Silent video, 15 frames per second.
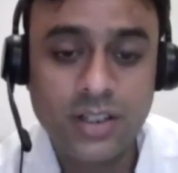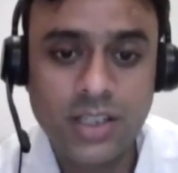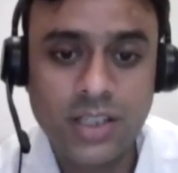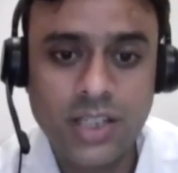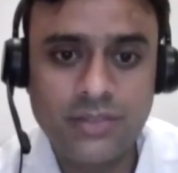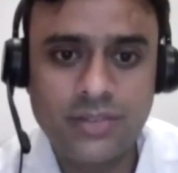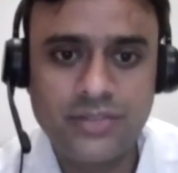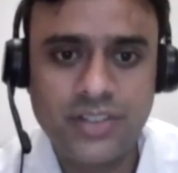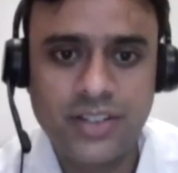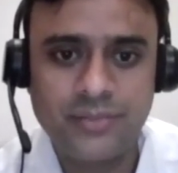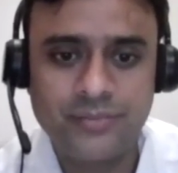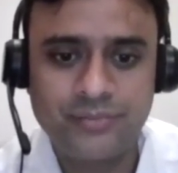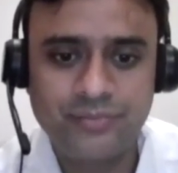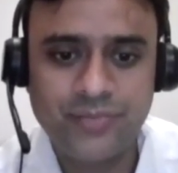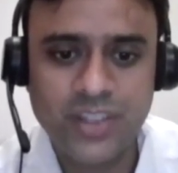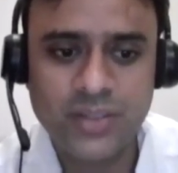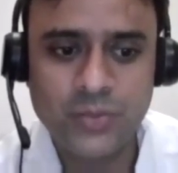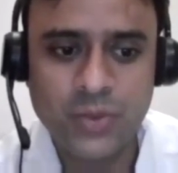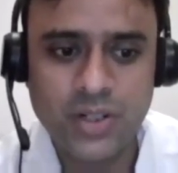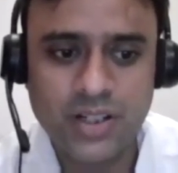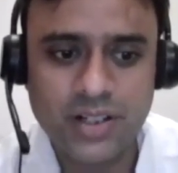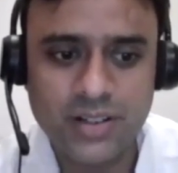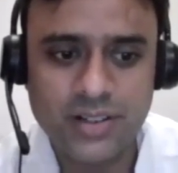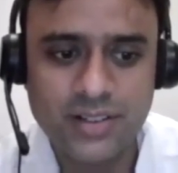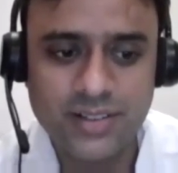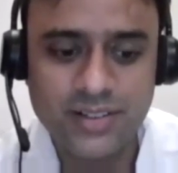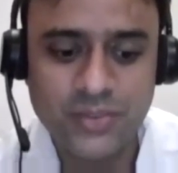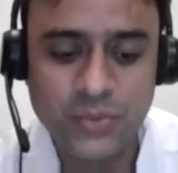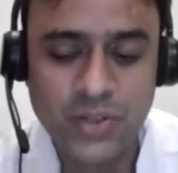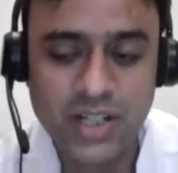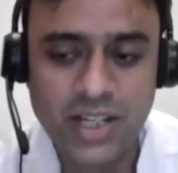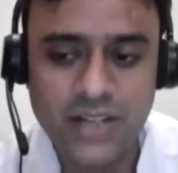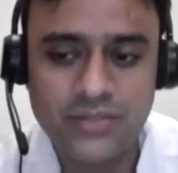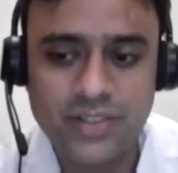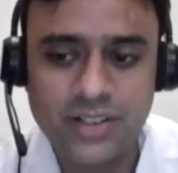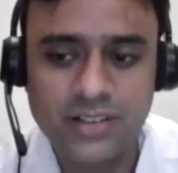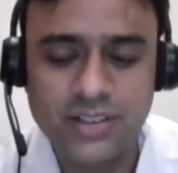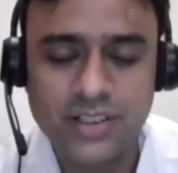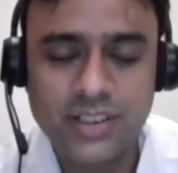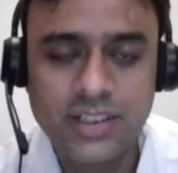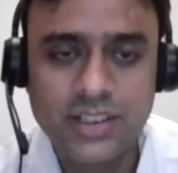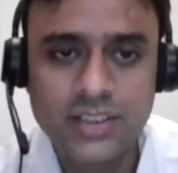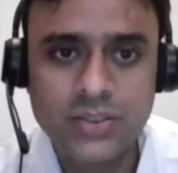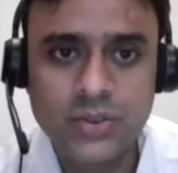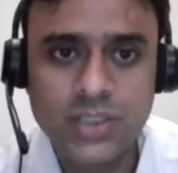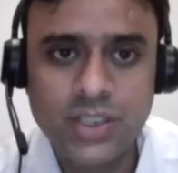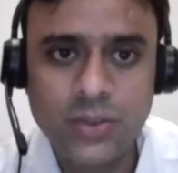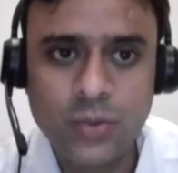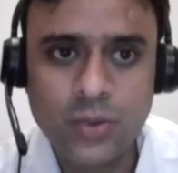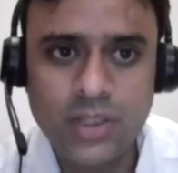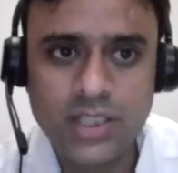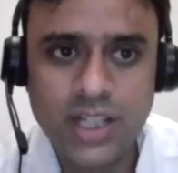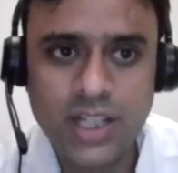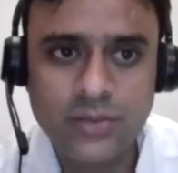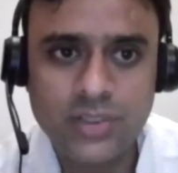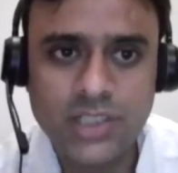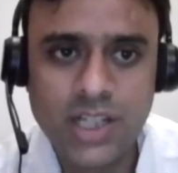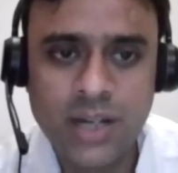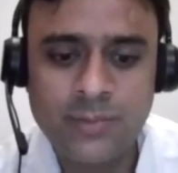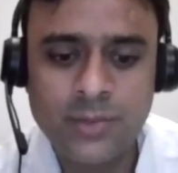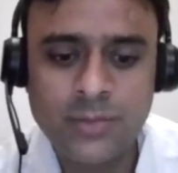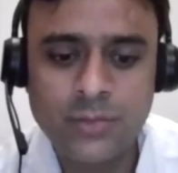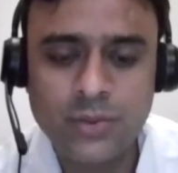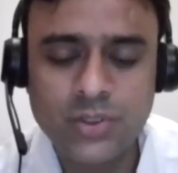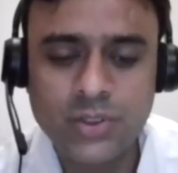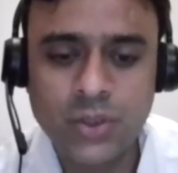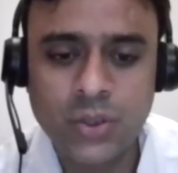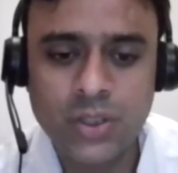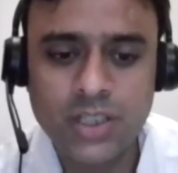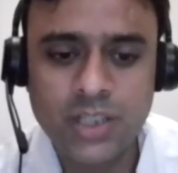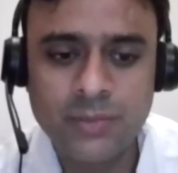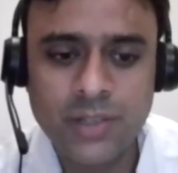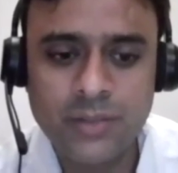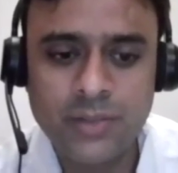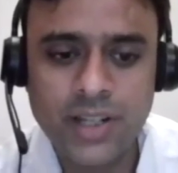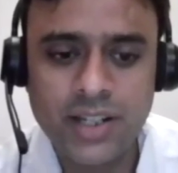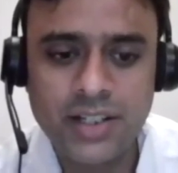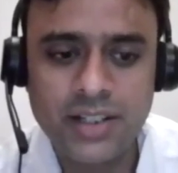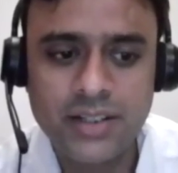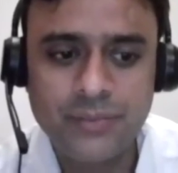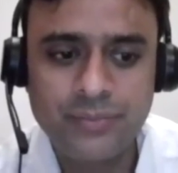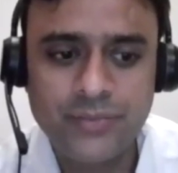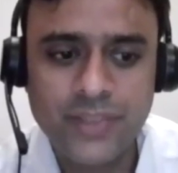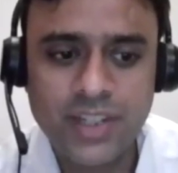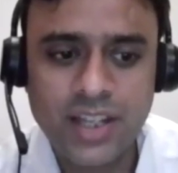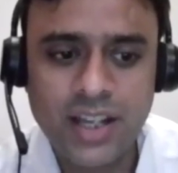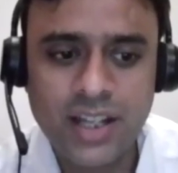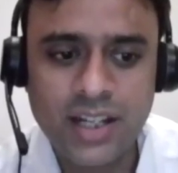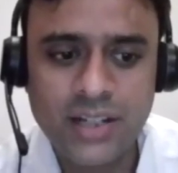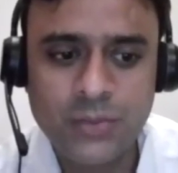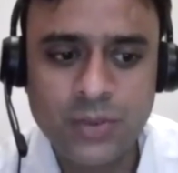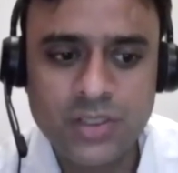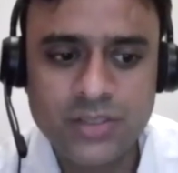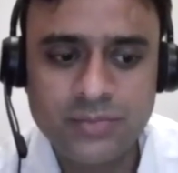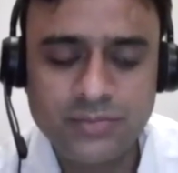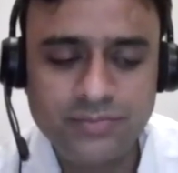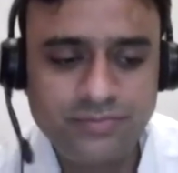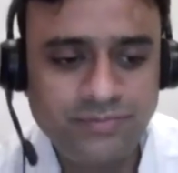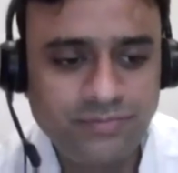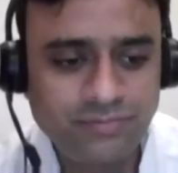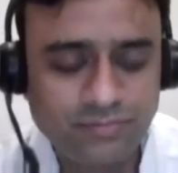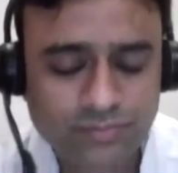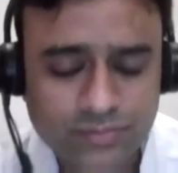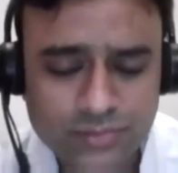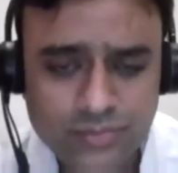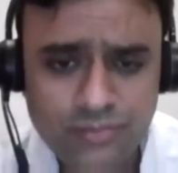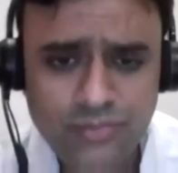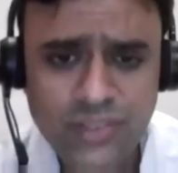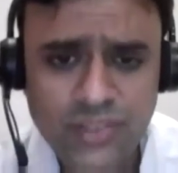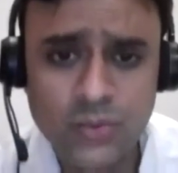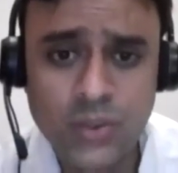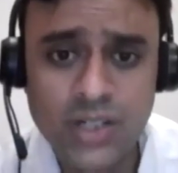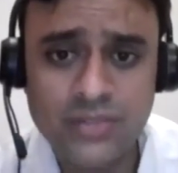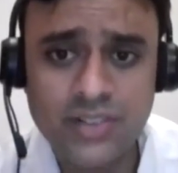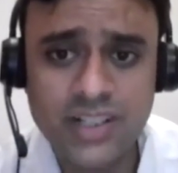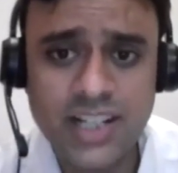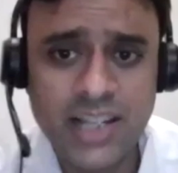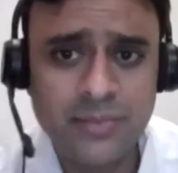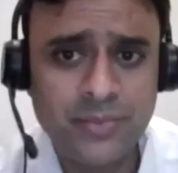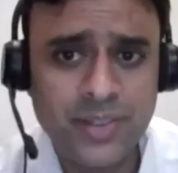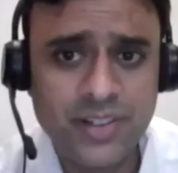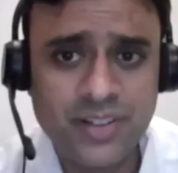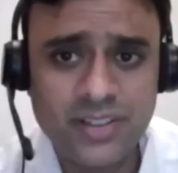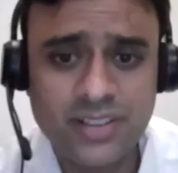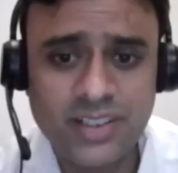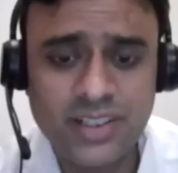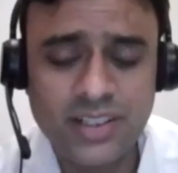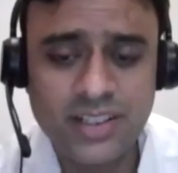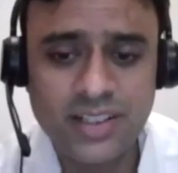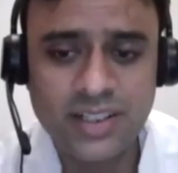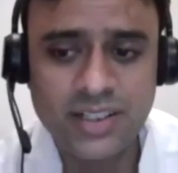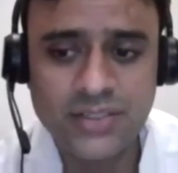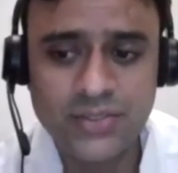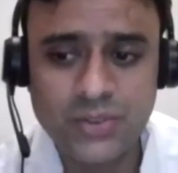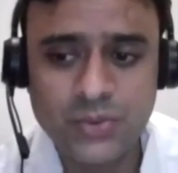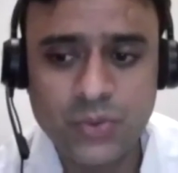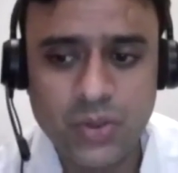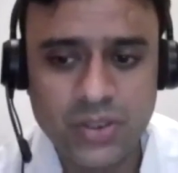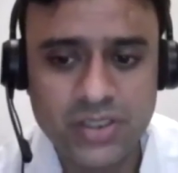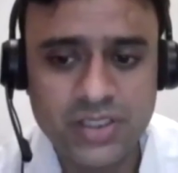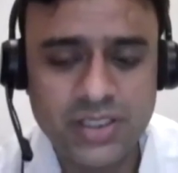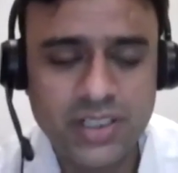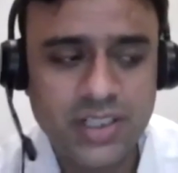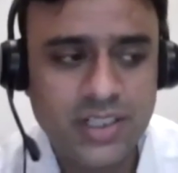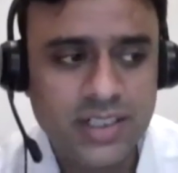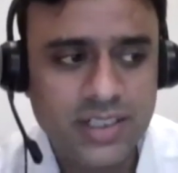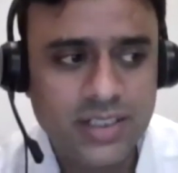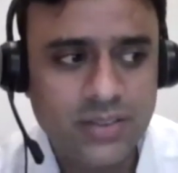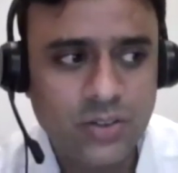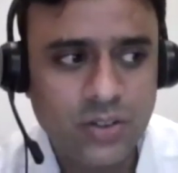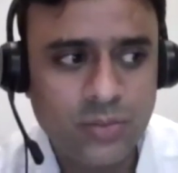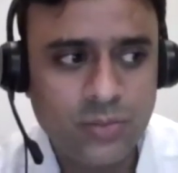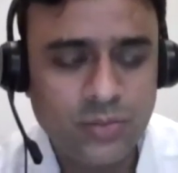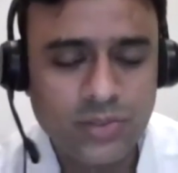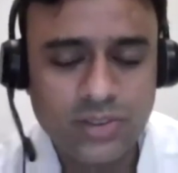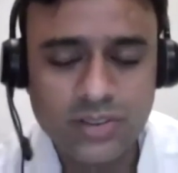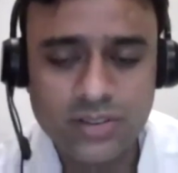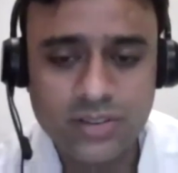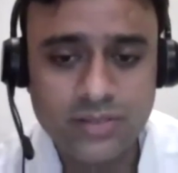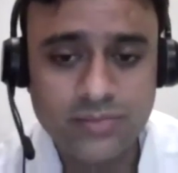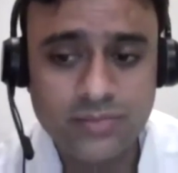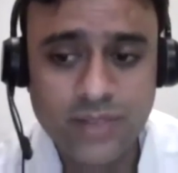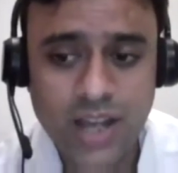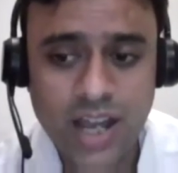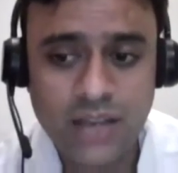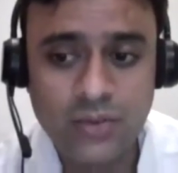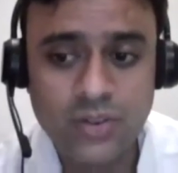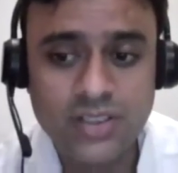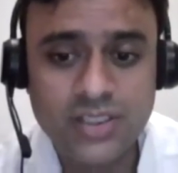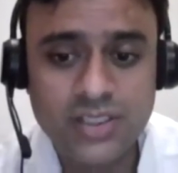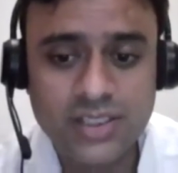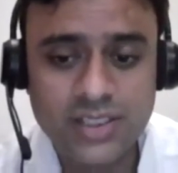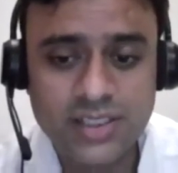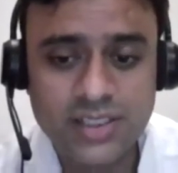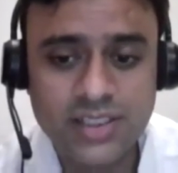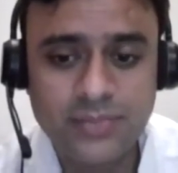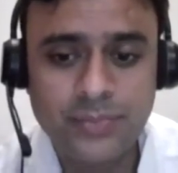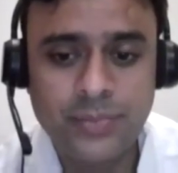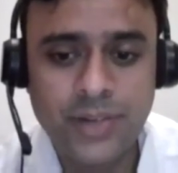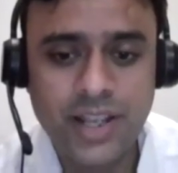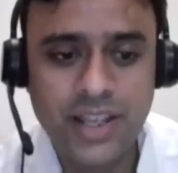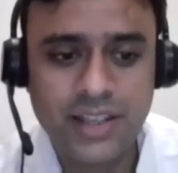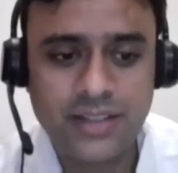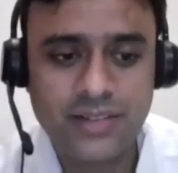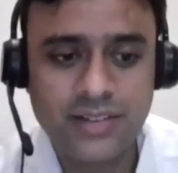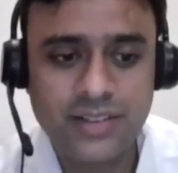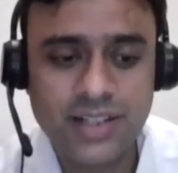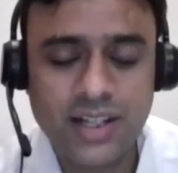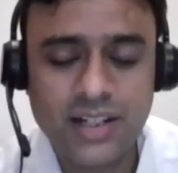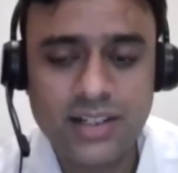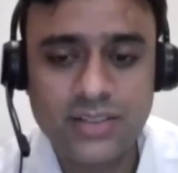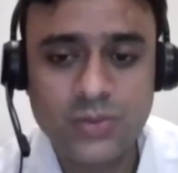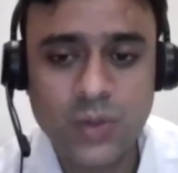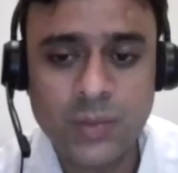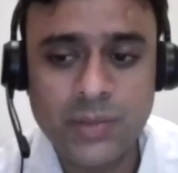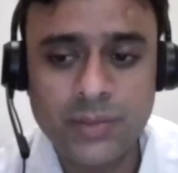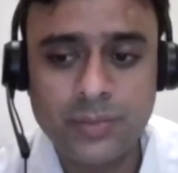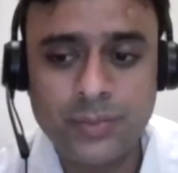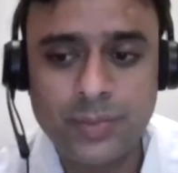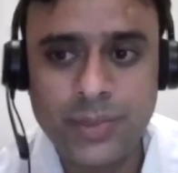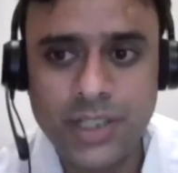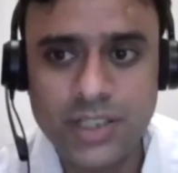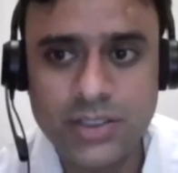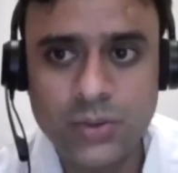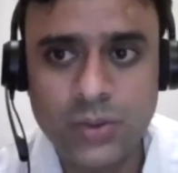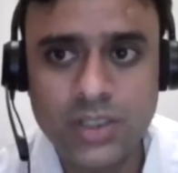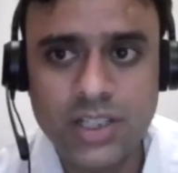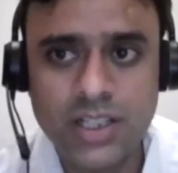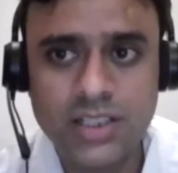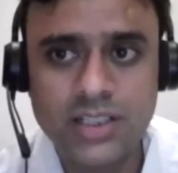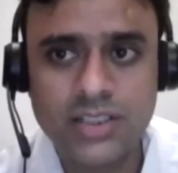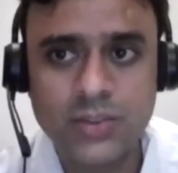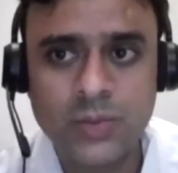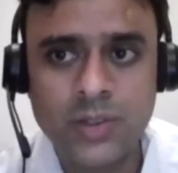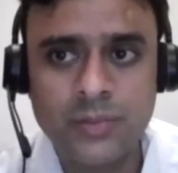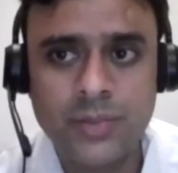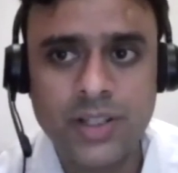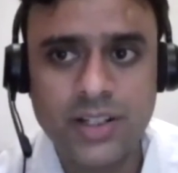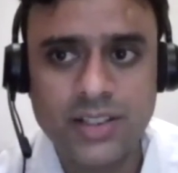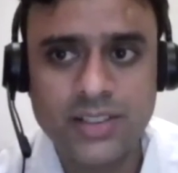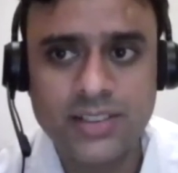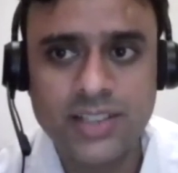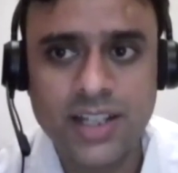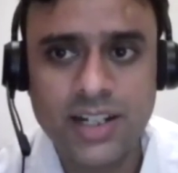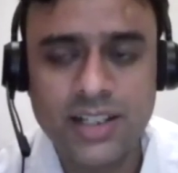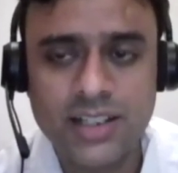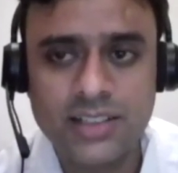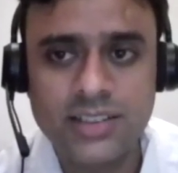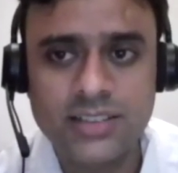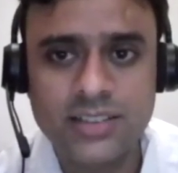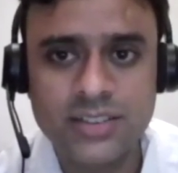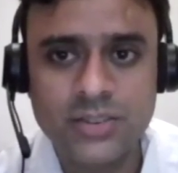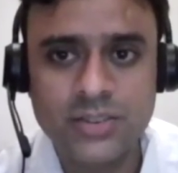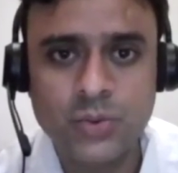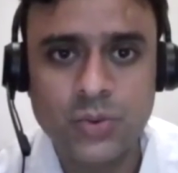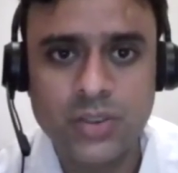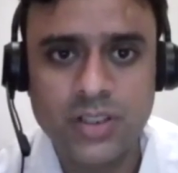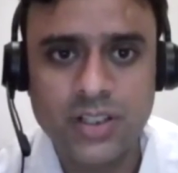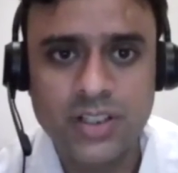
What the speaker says: give away what I have done. So the only that was the uppermost thought in my mind. And it was whatever time period the interview was, or I was just praying that Swami, please don't tell this to my parents that I did this in school.